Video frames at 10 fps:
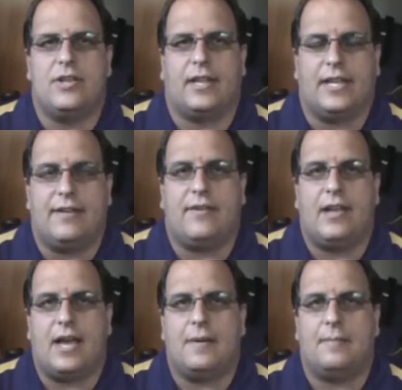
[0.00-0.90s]

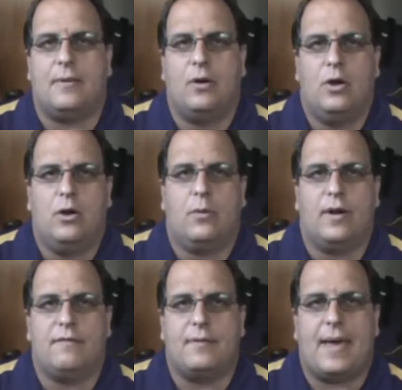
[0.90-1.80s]
Dunleavy. I'm one
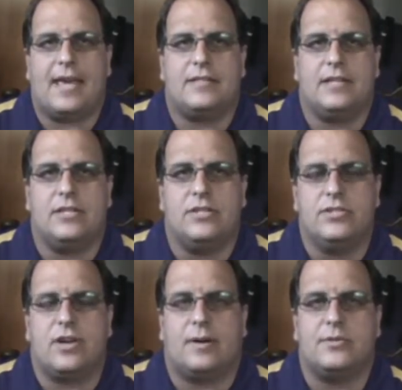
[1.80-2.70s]
of the math
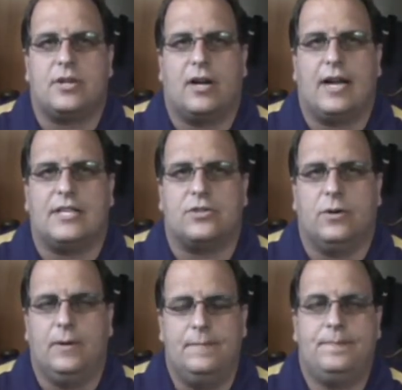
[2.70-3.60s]
teachers at Armstrong High
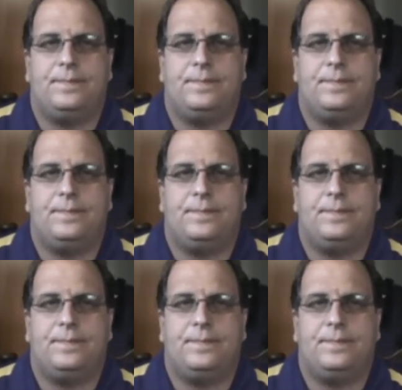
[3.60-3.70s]
School.